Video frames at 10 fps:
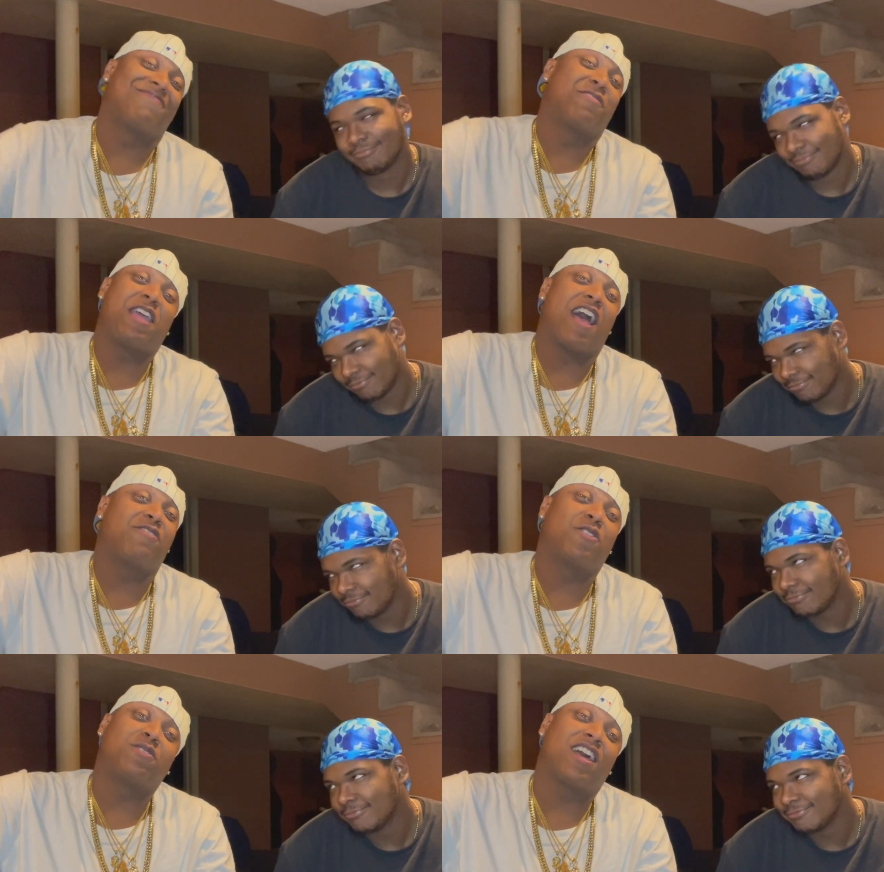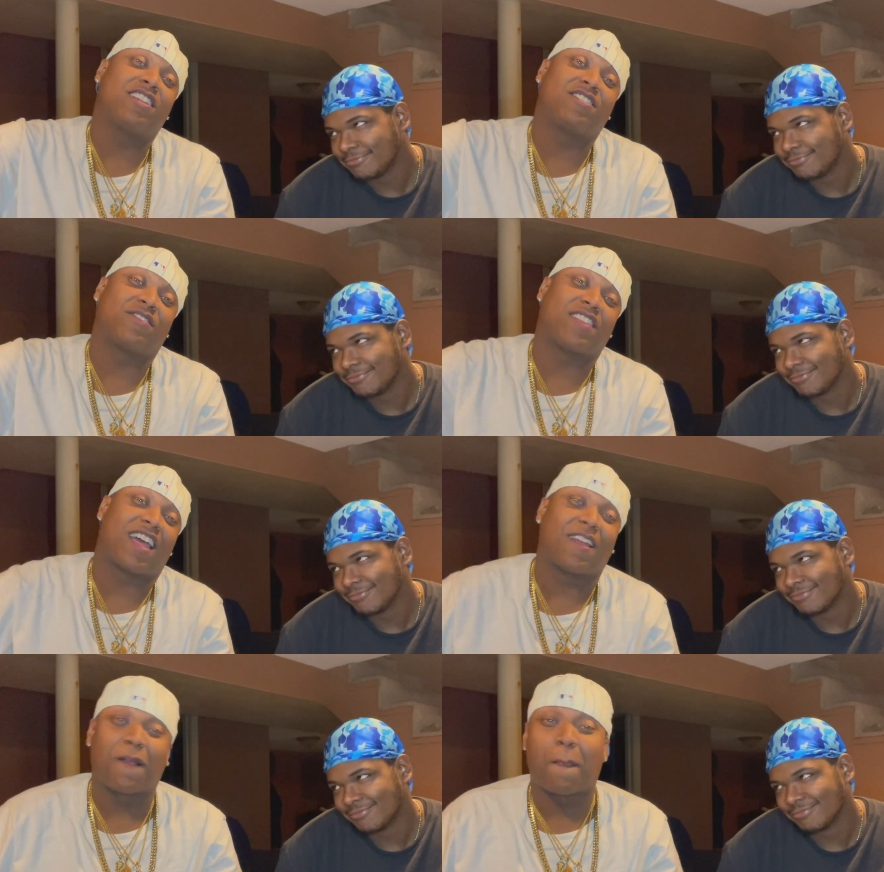Speaker 1: We have no knowledge of
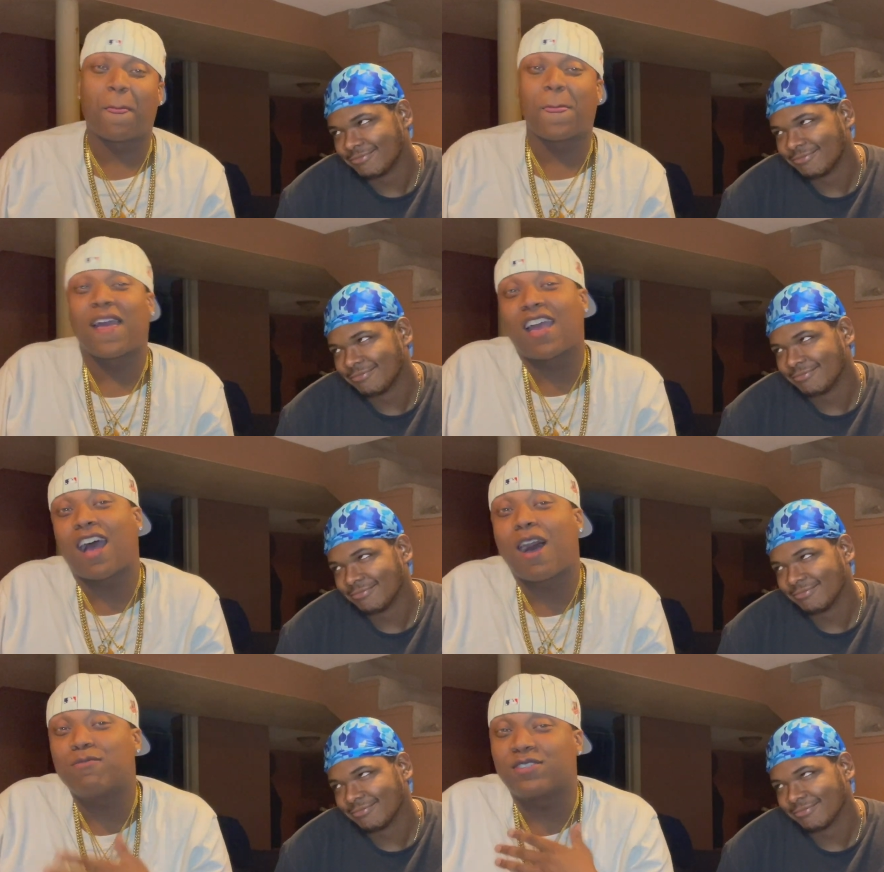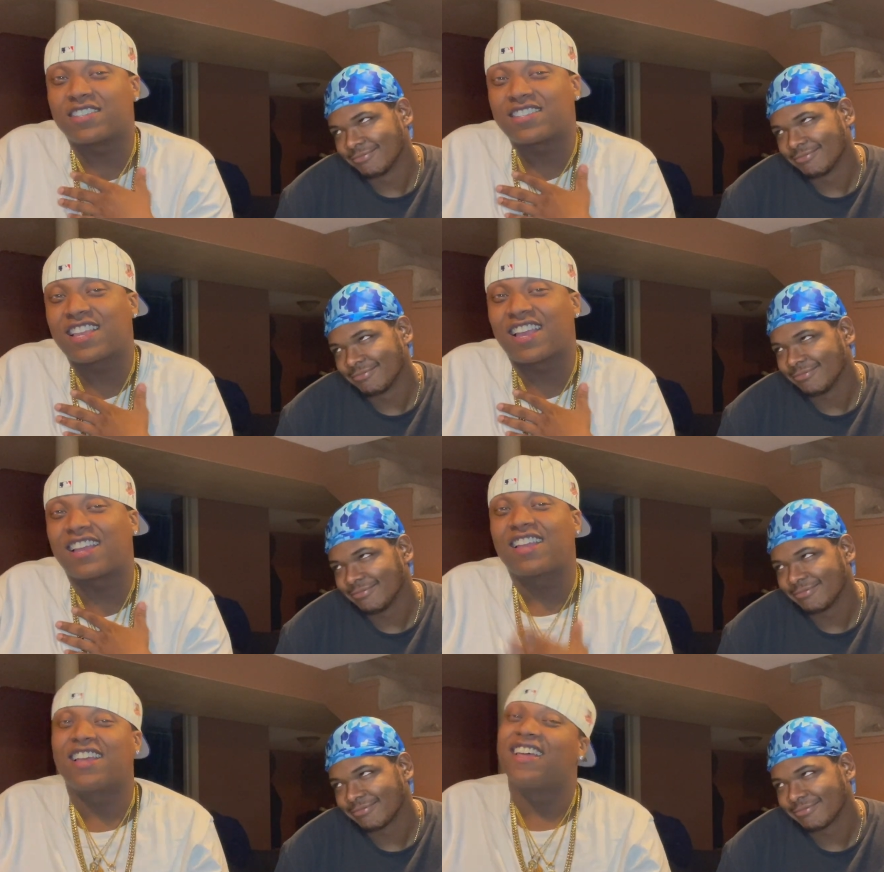that. I'm just saying,
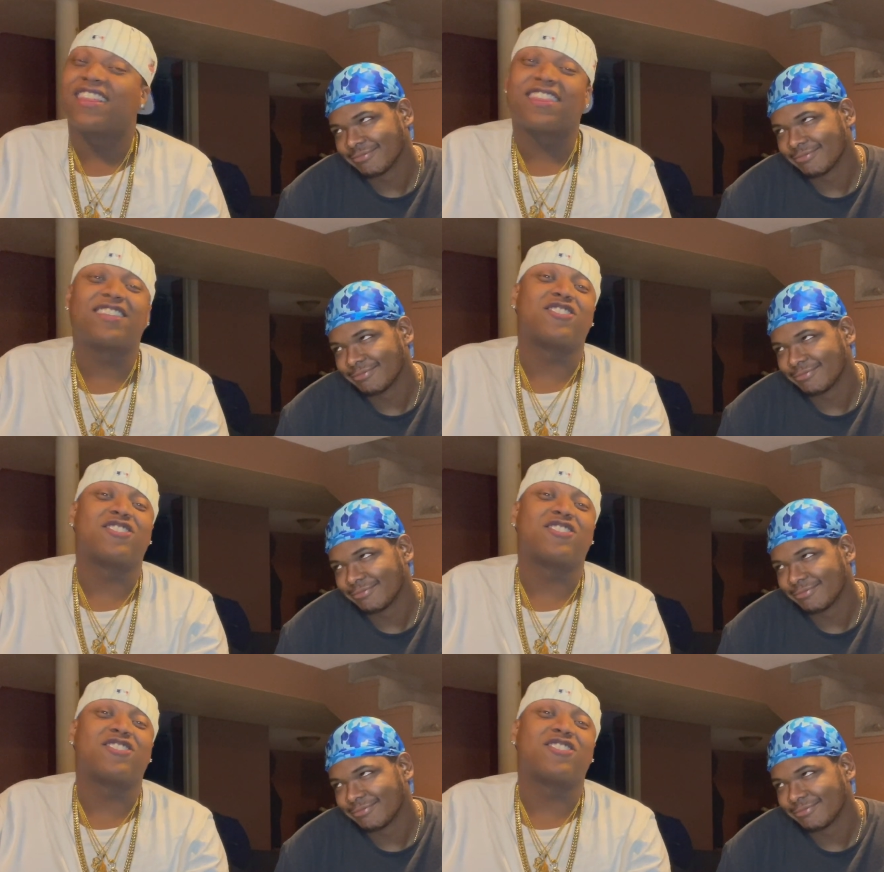this